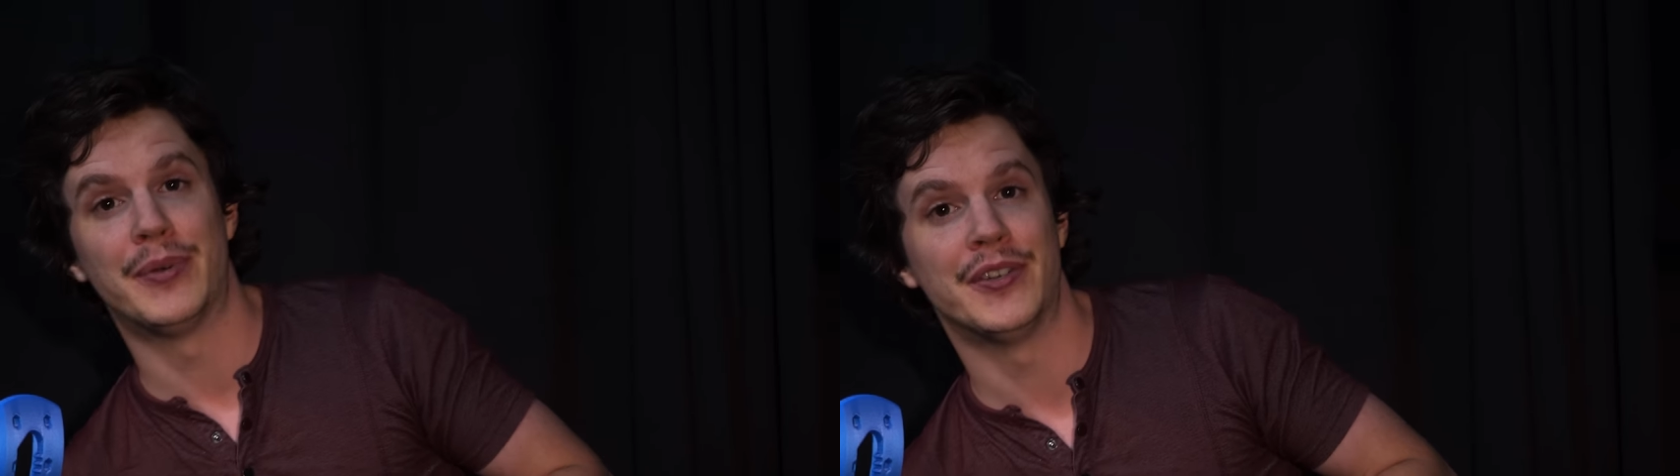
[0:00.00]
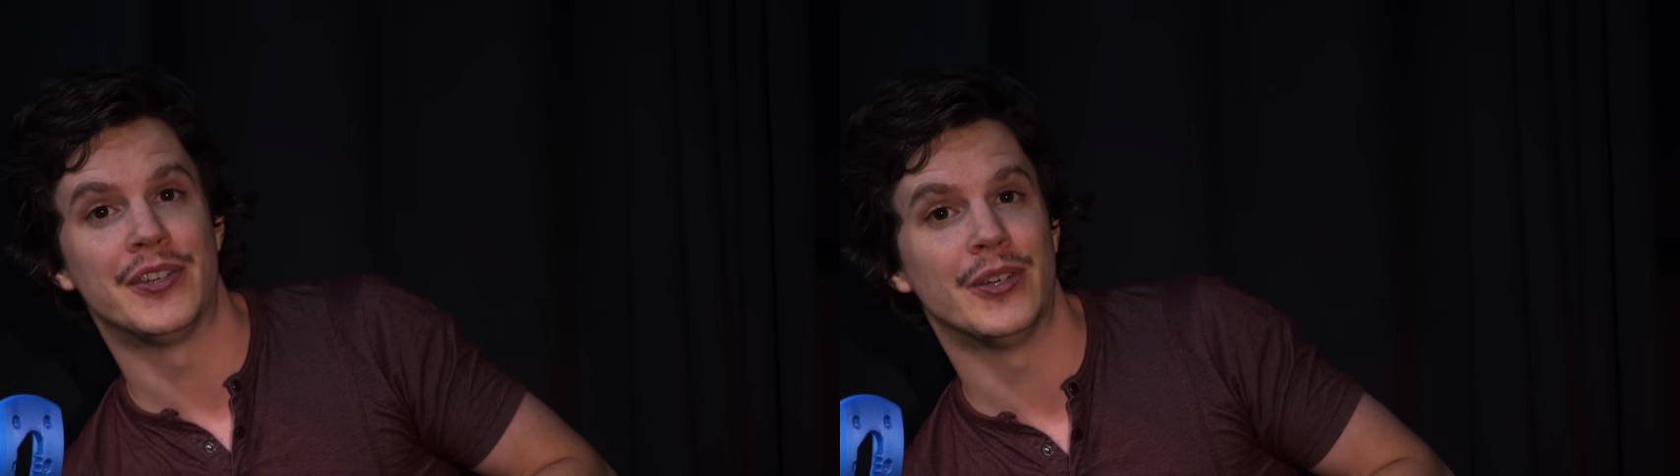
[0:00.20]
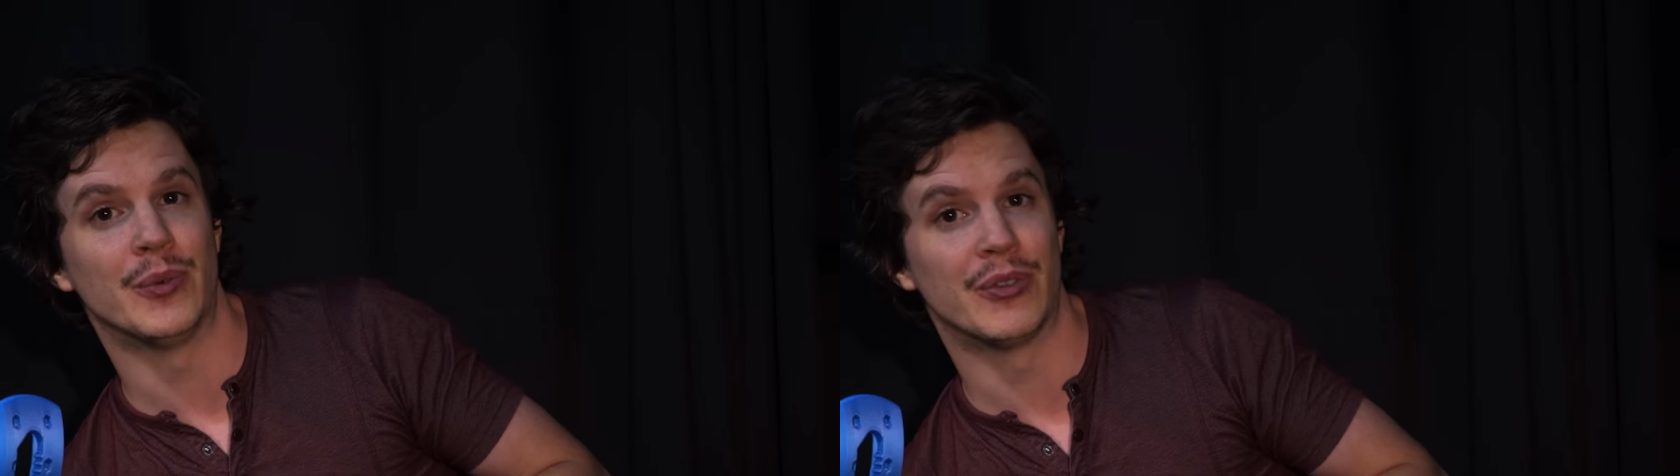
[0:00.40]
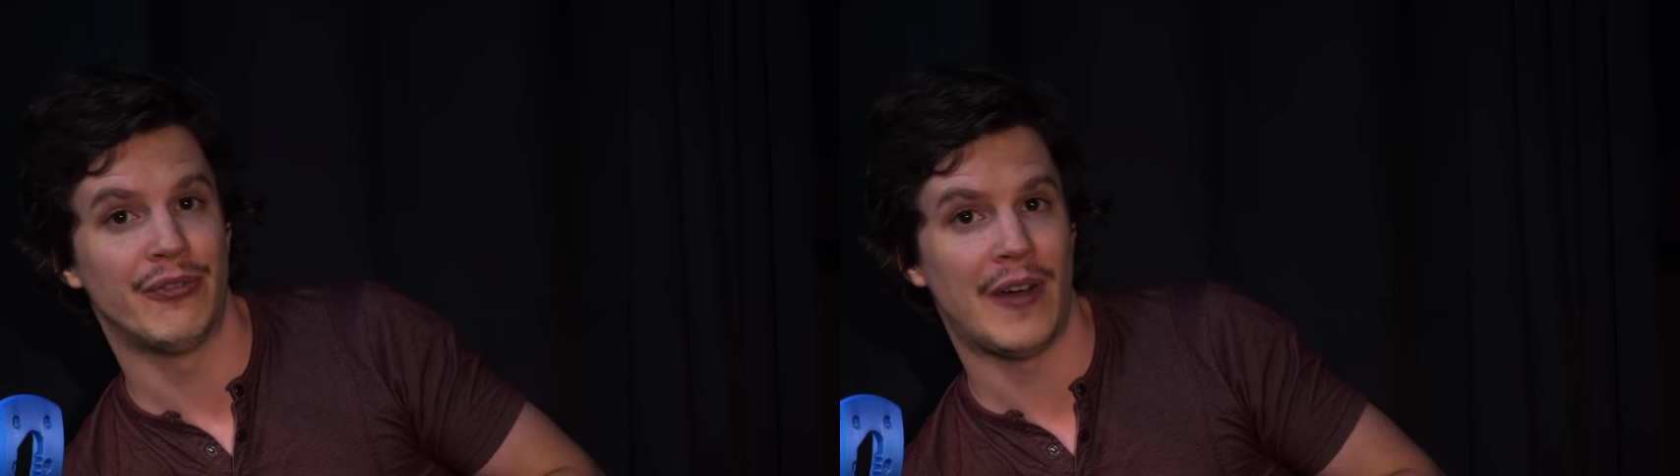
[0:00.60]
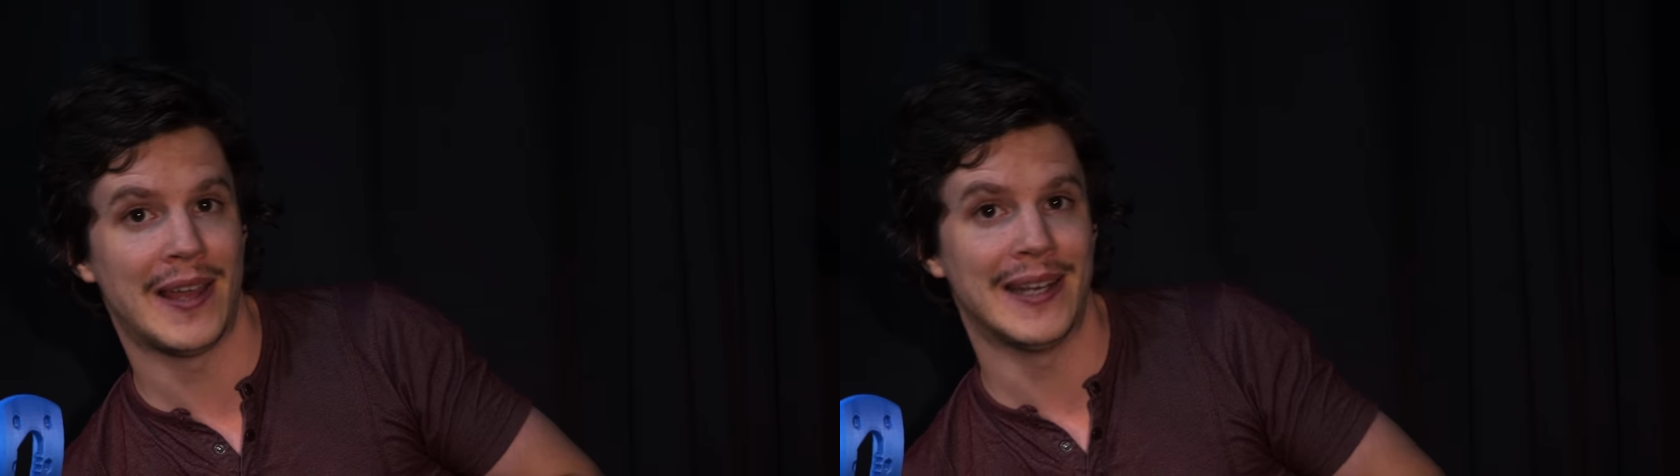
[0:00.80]
printer was
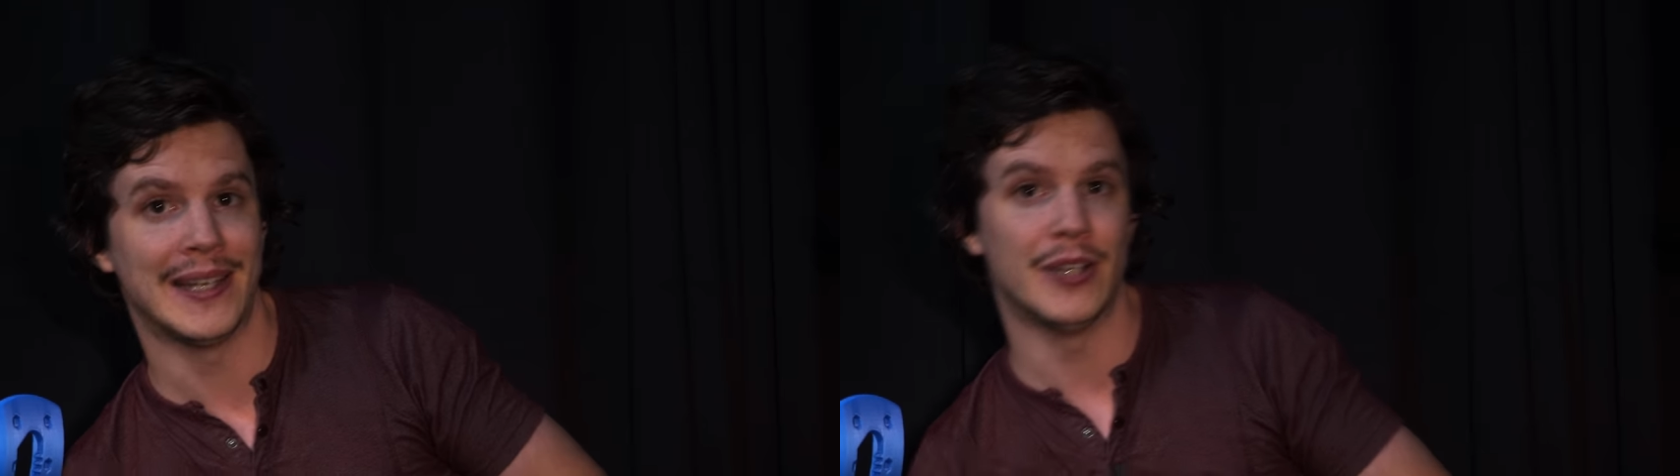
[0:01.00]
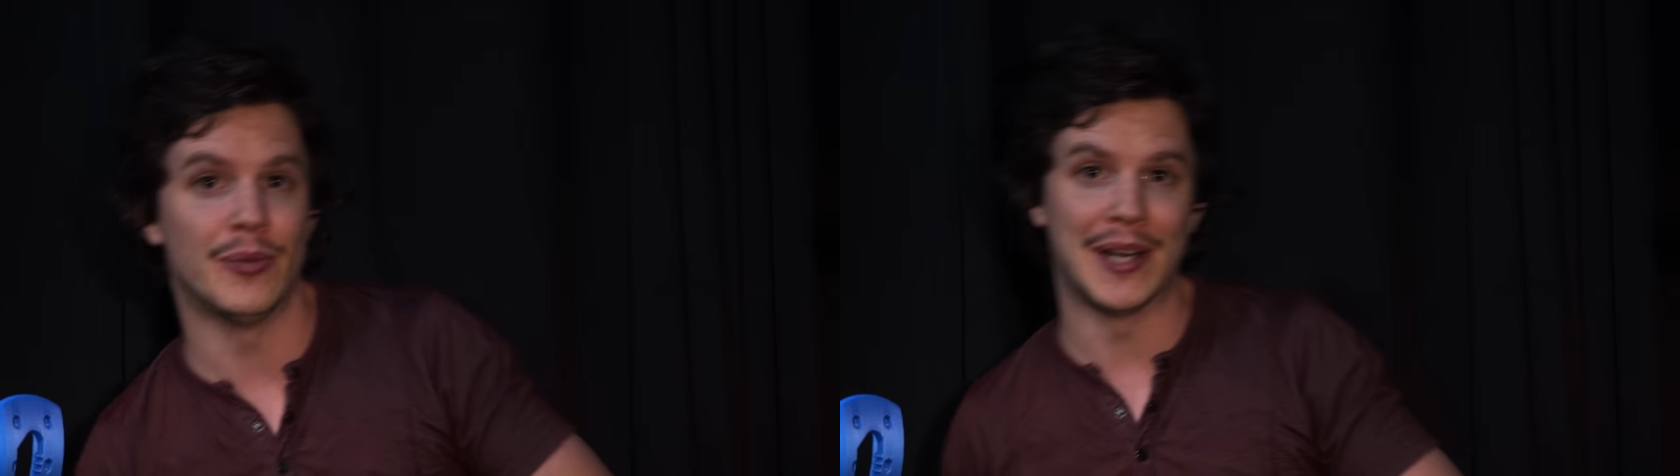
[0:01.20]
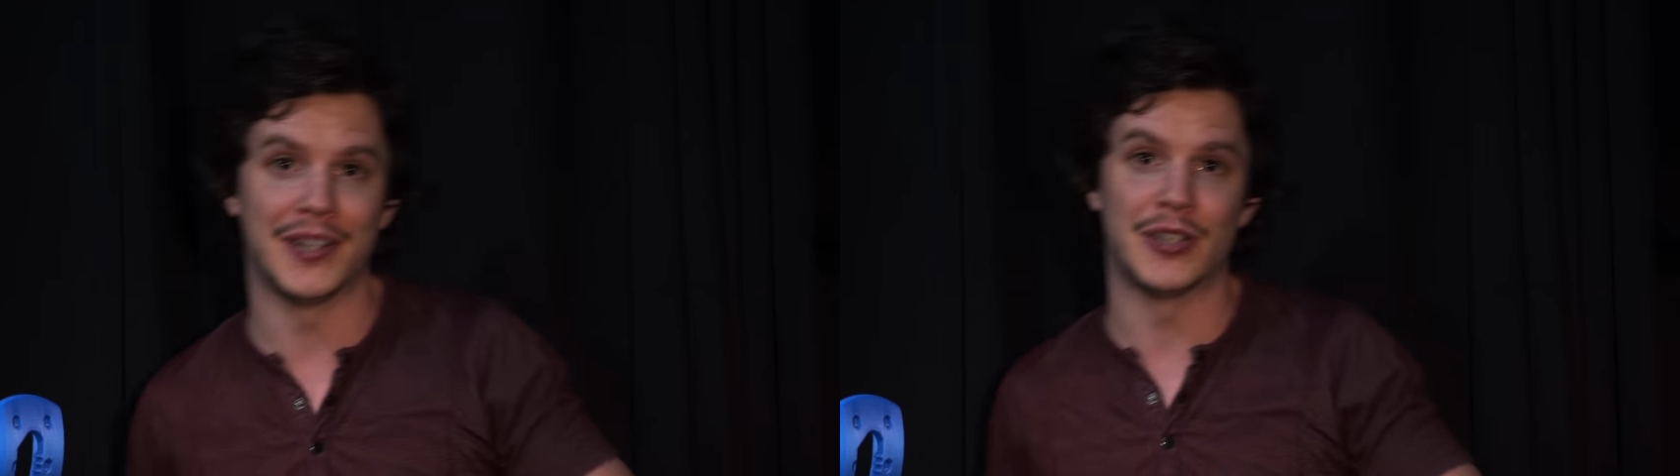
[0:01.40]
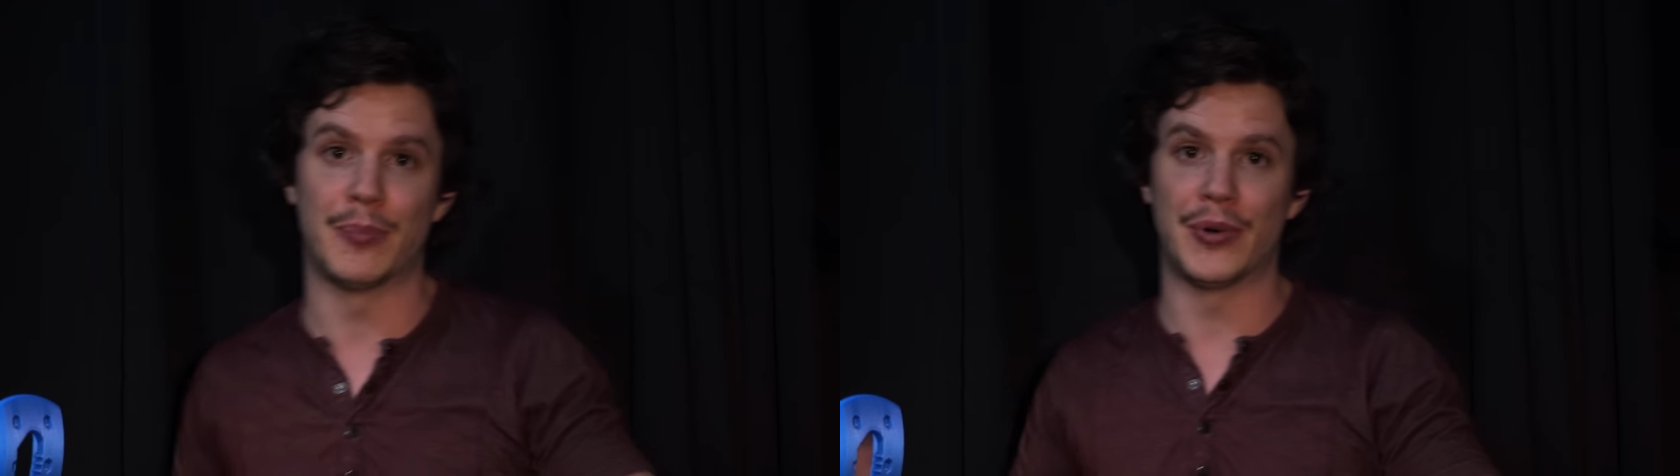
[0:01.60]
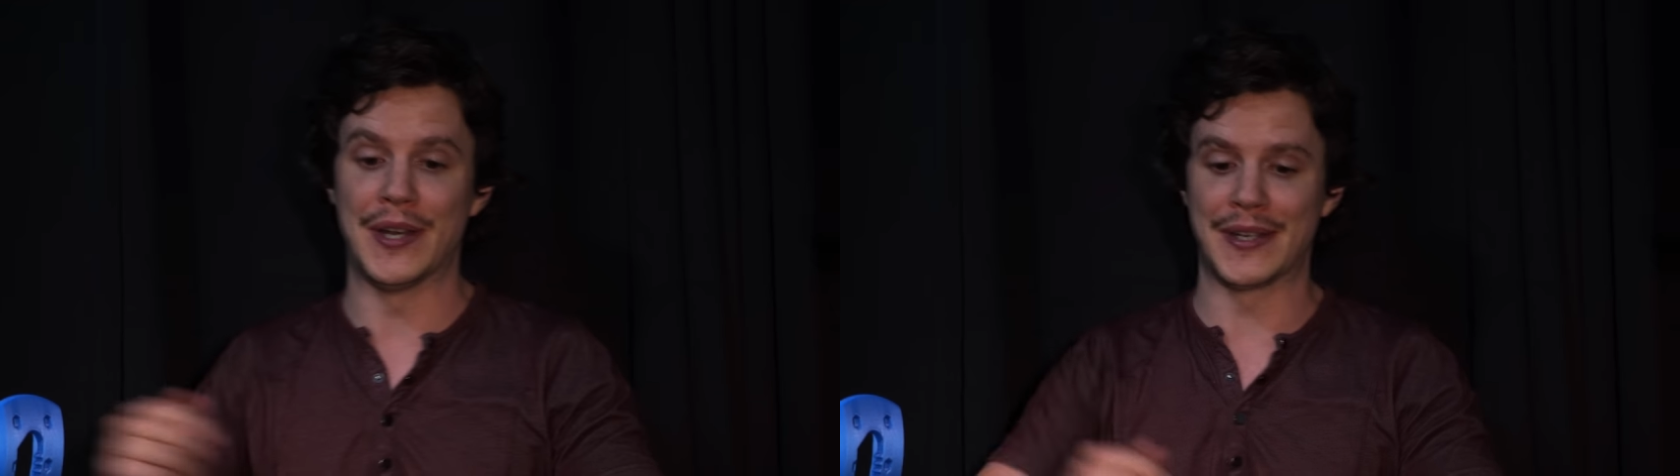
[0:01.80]
finally ready to
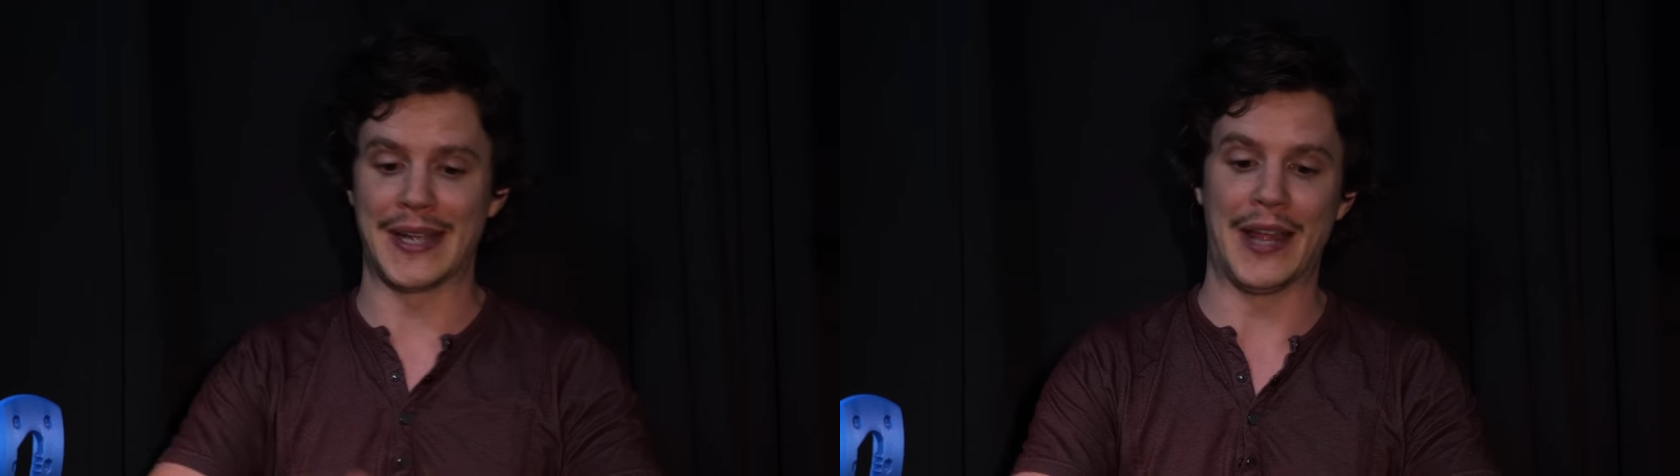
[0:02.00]
print,